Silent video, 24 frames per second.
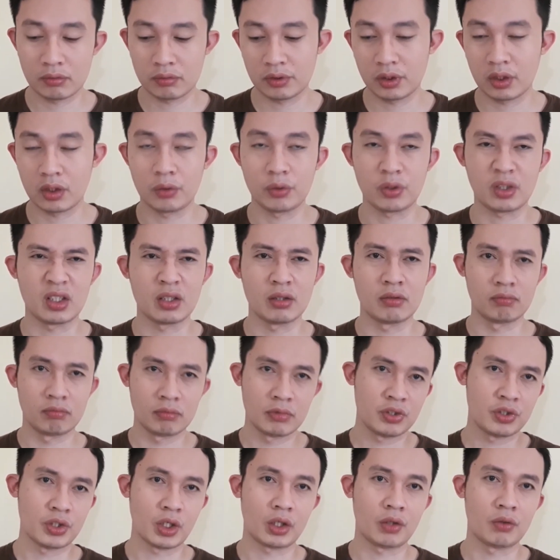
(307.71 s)
You know, you can
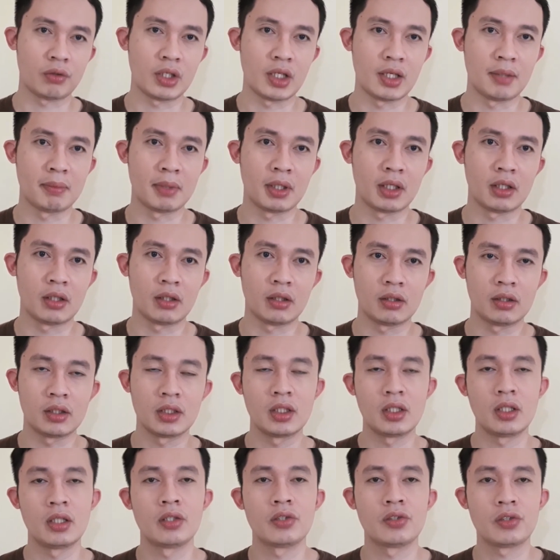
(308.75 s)
check your email,
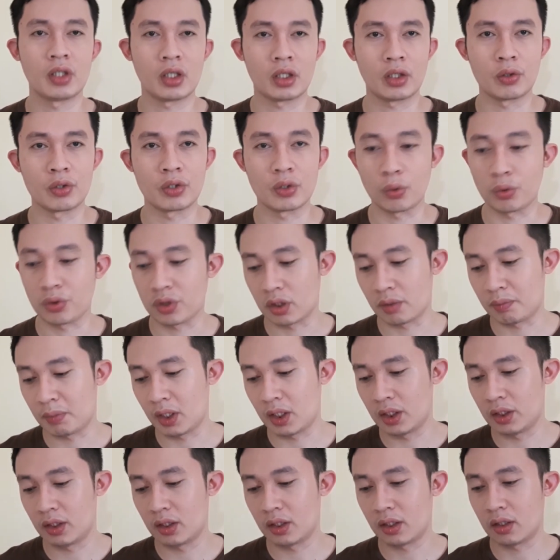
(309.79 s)
check your social
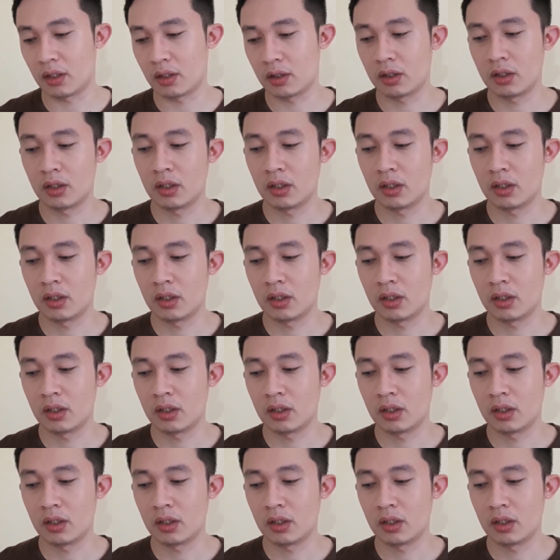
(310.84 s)
media.